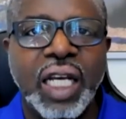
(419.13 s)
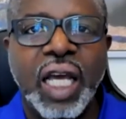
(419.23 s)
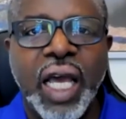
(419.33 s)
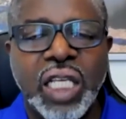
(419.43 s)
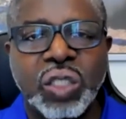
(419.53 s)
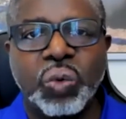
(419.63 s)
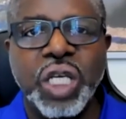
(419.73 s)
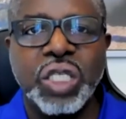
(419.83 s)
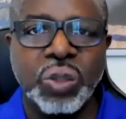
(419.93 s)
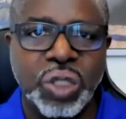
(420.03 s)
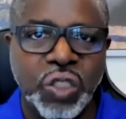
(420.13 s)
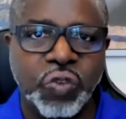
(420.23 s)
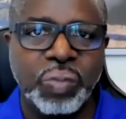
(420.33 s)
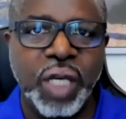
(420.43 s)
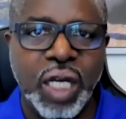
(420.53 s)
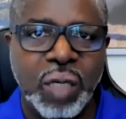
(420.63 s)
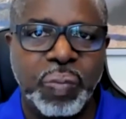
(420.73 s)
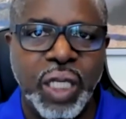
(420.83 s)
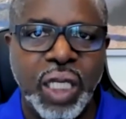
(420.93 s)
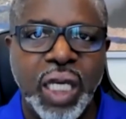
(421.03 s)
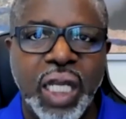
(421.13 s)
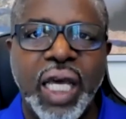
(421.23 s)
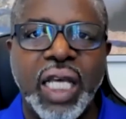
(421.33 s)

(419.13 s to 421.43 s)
has resources from the company, it has